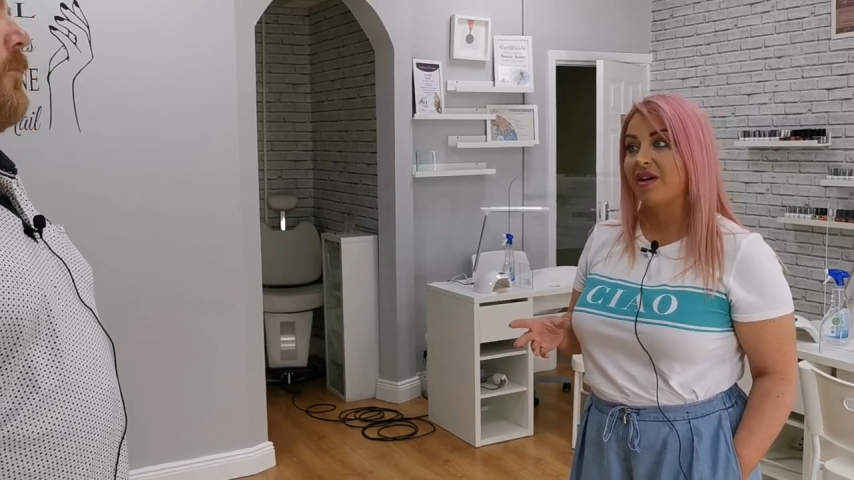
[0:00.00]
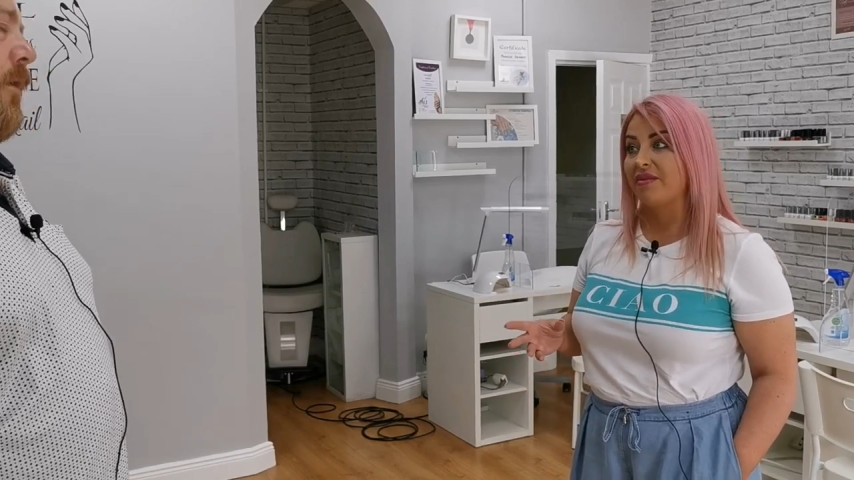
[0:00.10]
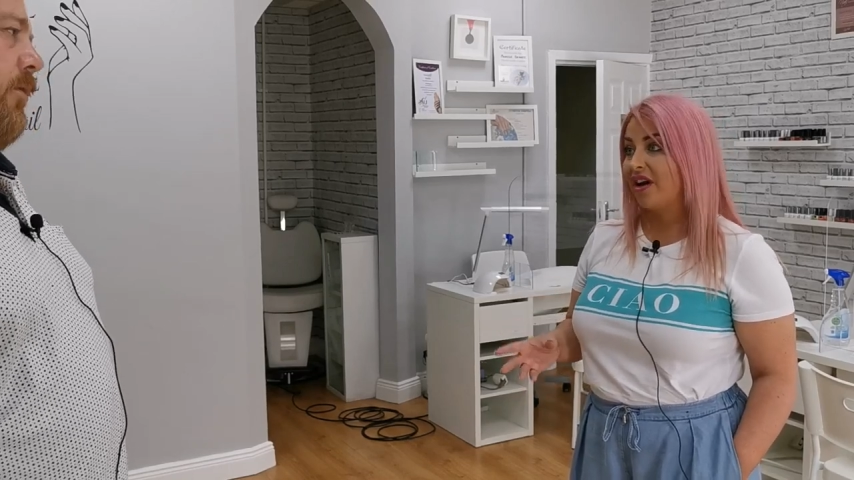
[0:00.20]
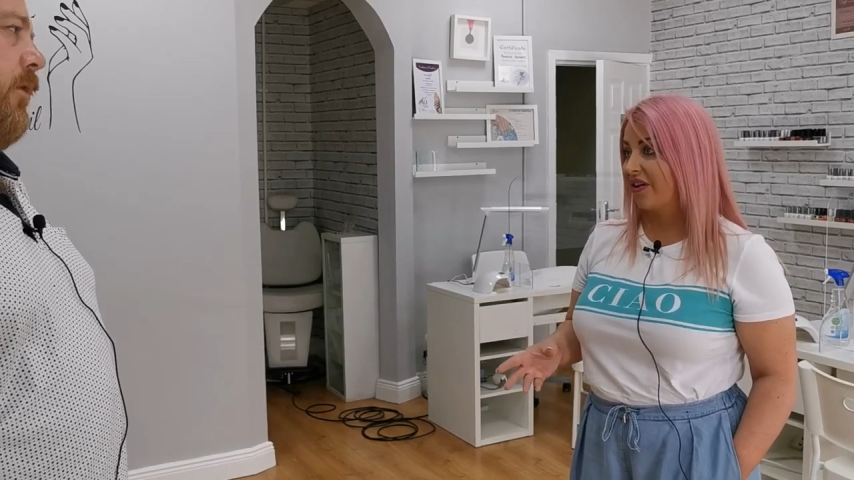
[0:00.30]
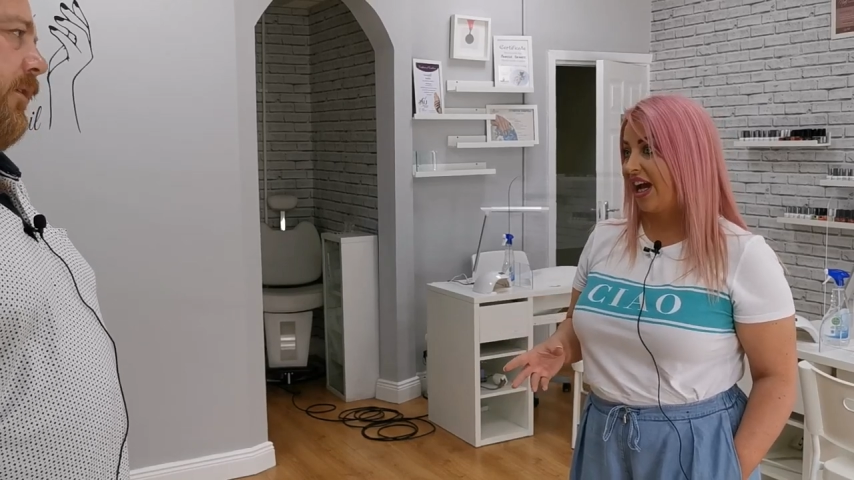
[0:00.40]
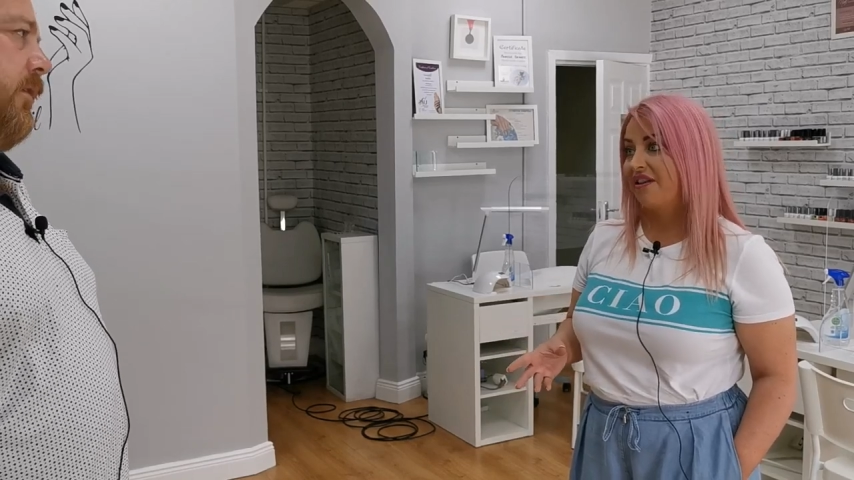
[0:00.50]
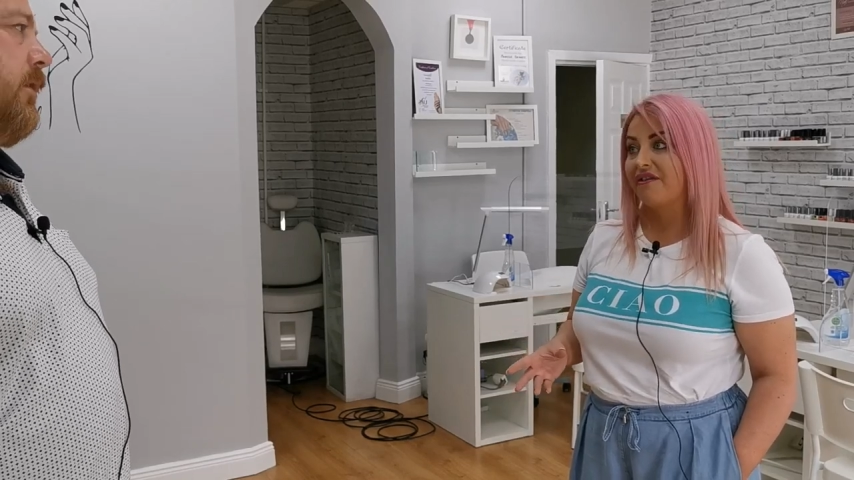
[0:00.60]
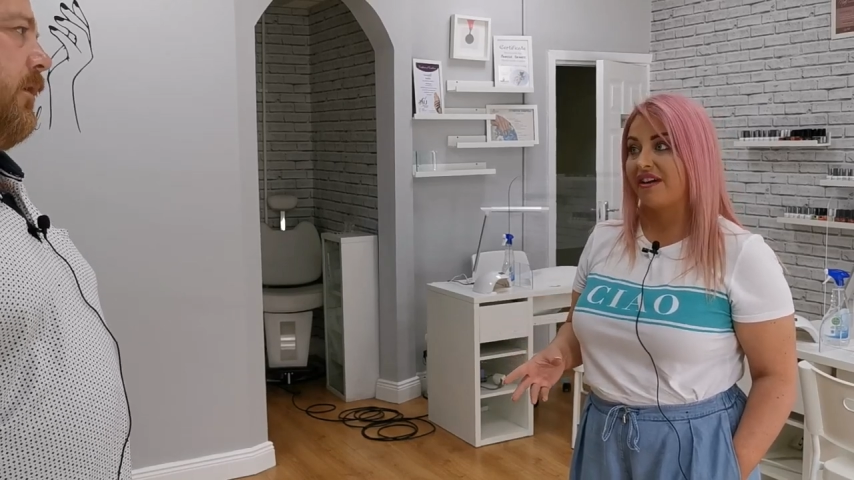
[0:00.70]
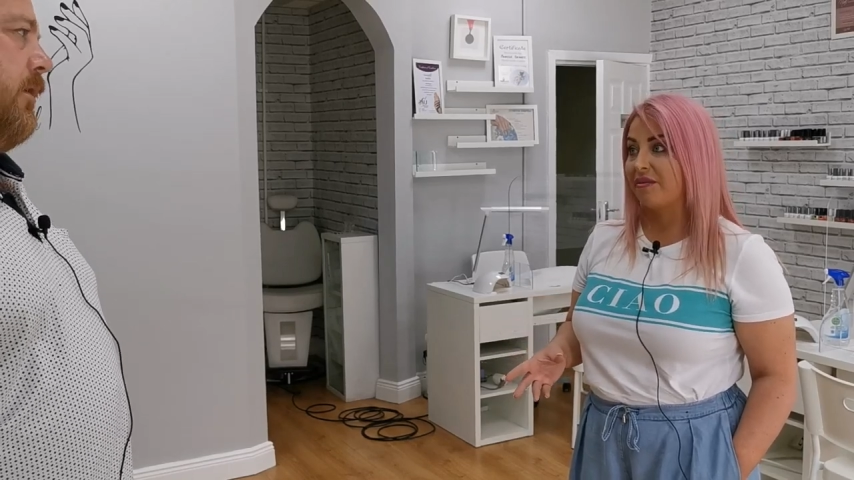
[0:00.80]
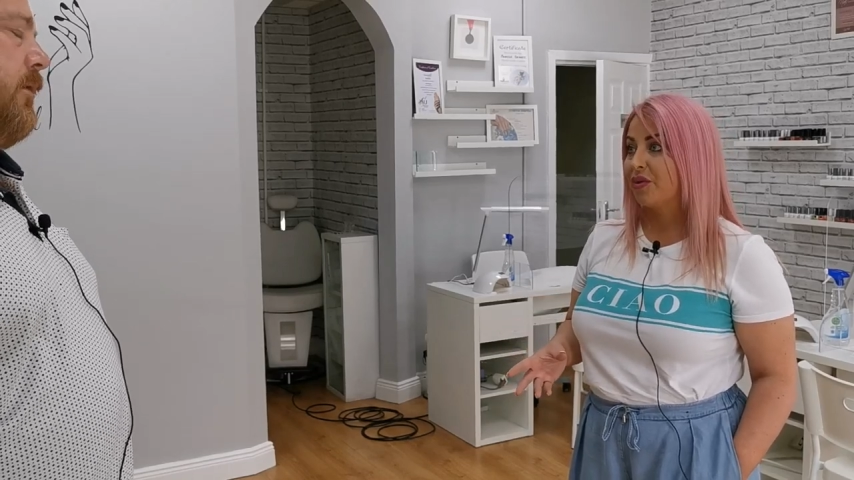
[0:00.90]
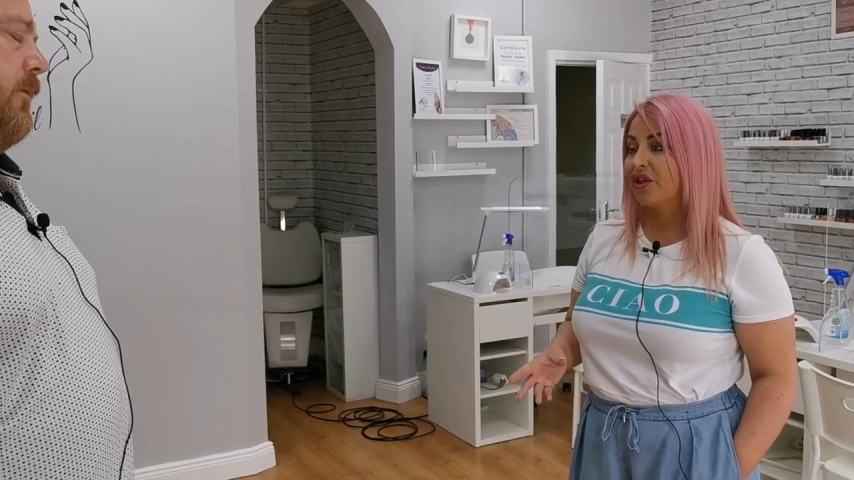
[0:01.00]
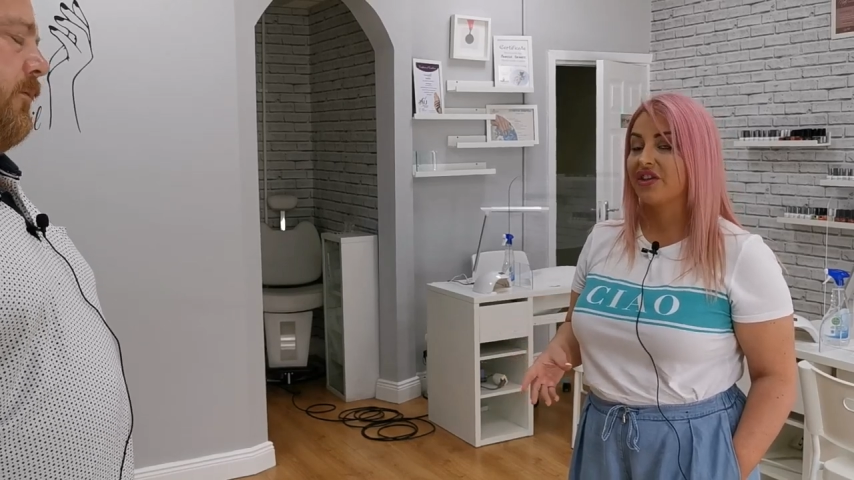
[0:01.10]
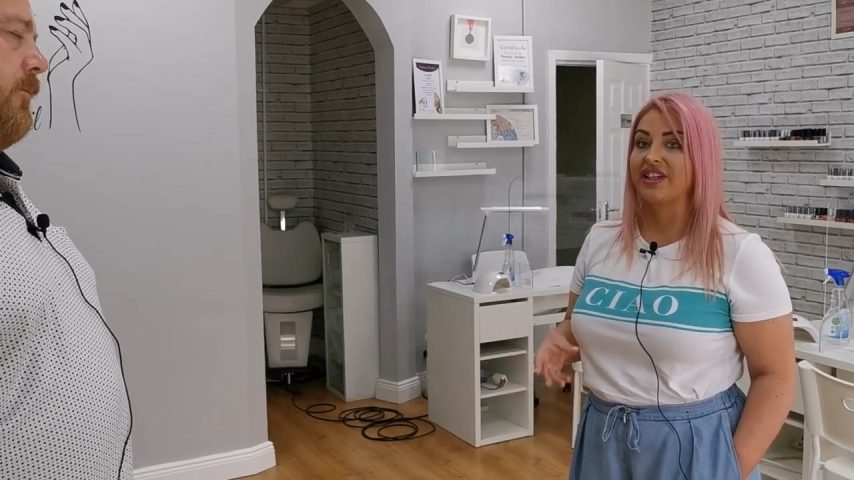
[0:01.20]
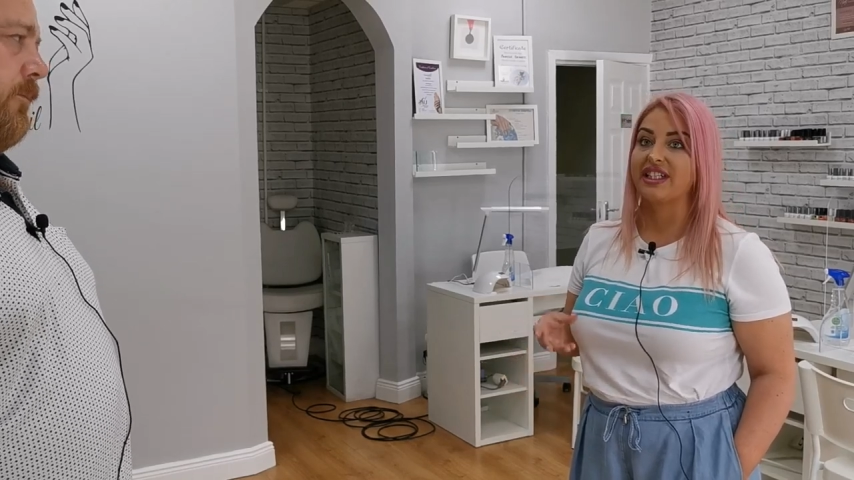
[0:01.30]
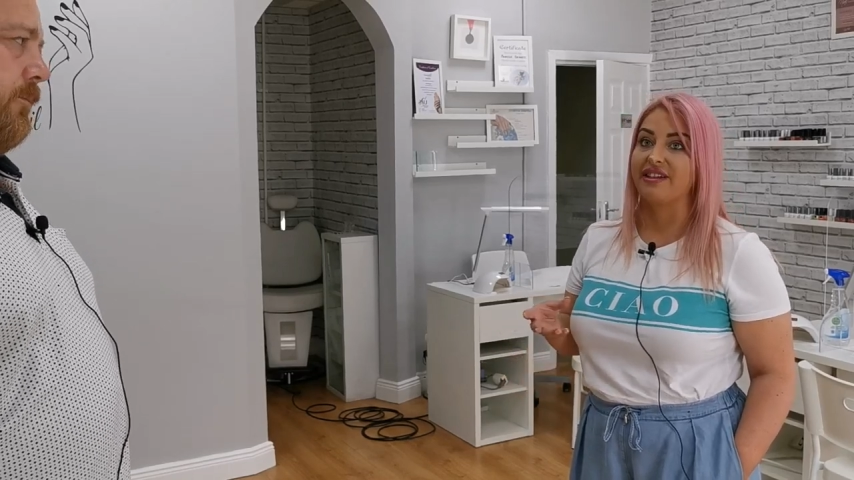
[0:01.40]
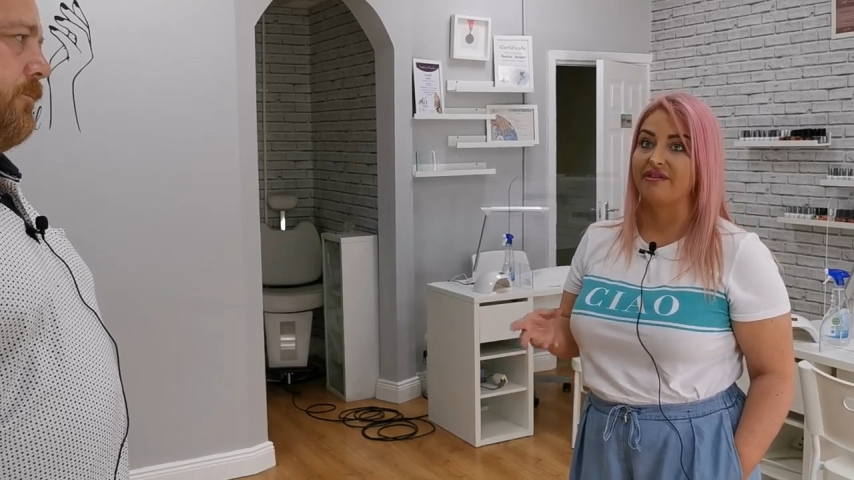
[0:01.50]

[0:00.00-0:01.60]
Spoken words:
I'm not going to have very much of it to